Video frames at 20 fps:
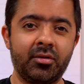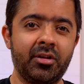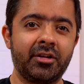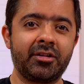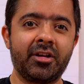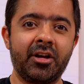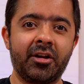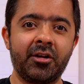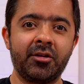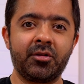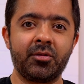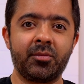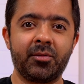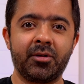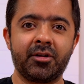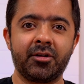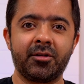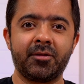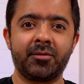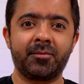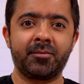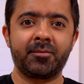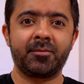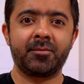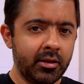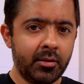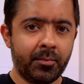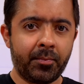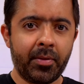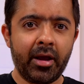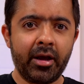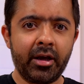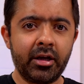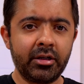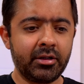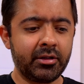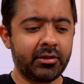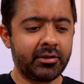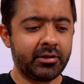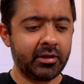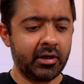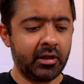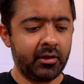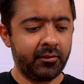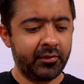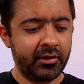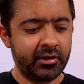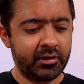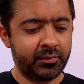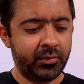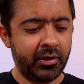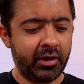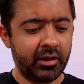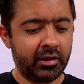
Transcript: let's get into it. The package itself is pretty